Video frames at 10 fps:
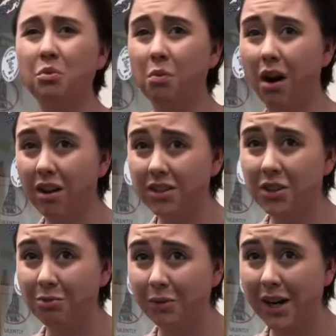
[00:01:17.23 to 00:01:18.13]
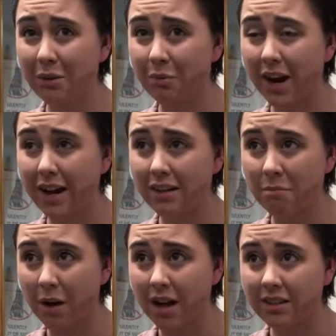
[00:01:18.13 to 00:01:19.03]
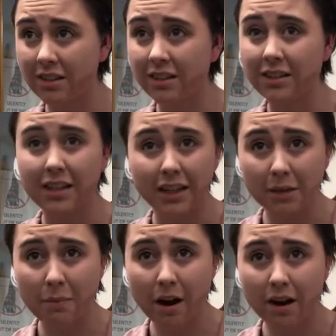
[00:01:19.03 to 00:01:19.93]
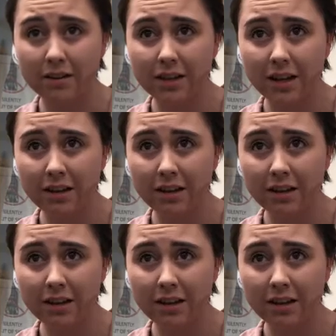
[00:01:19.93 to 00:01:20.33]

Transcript: want to recreate the Boston Tea Party?